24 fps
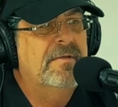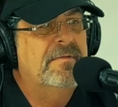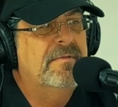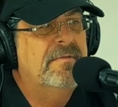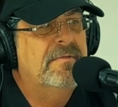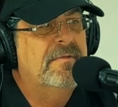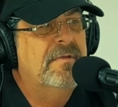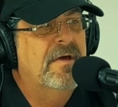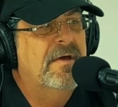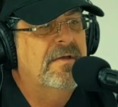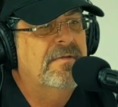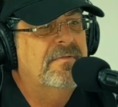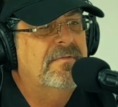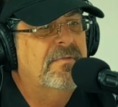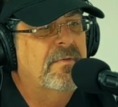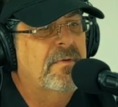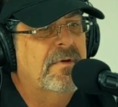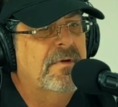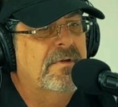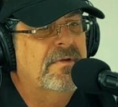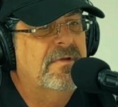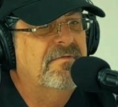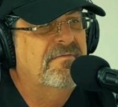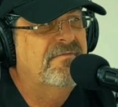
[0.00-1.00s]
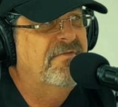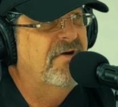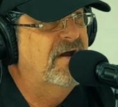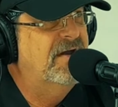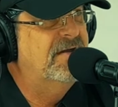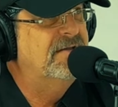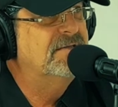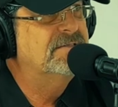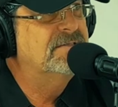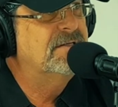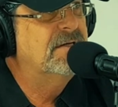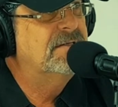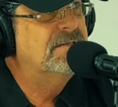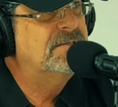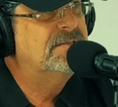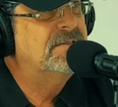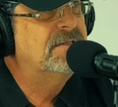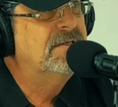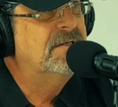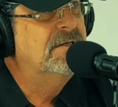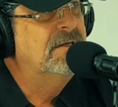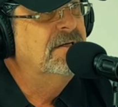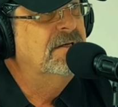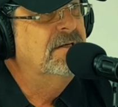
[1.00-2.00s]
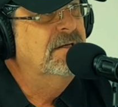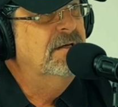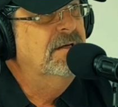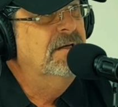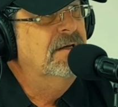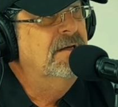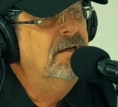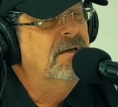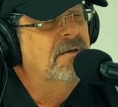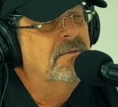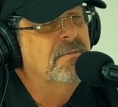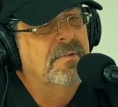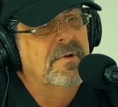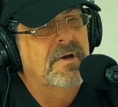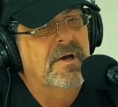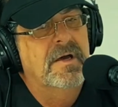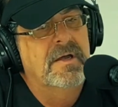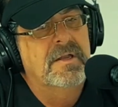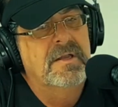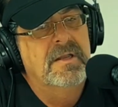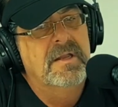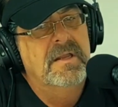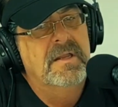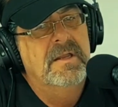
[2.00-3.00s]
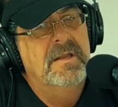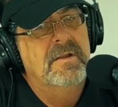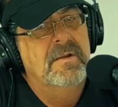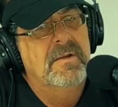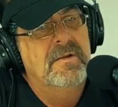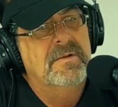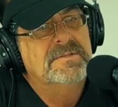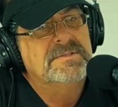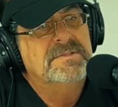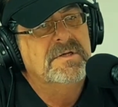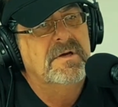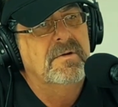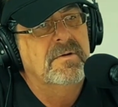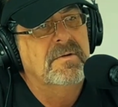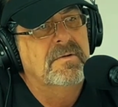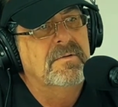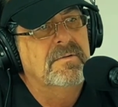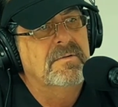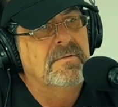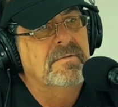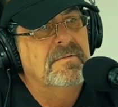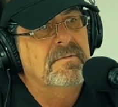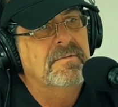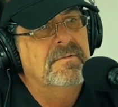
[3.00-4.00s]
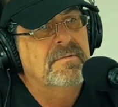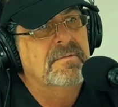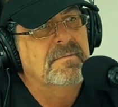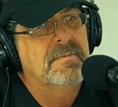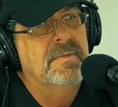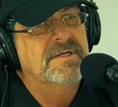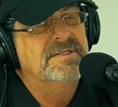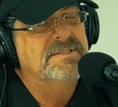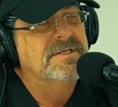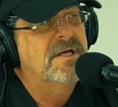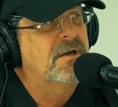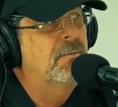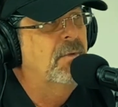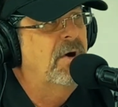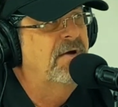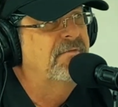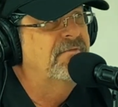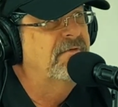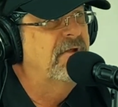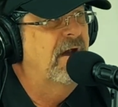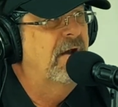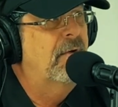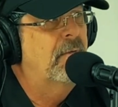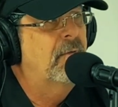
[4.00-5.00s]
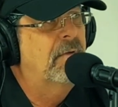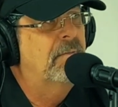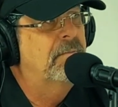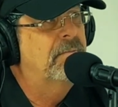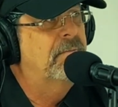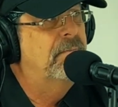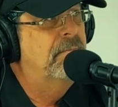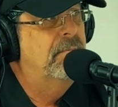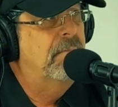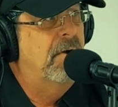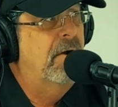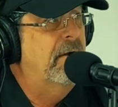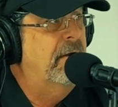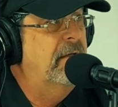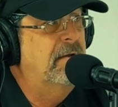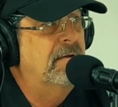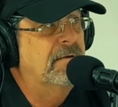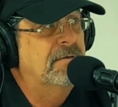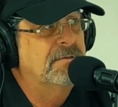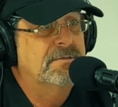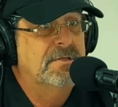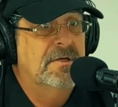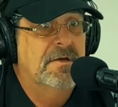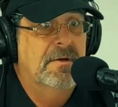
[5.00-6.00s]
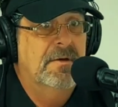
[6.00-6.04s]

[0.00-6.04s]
that's what defines us. But so my second wife and I were partiers. I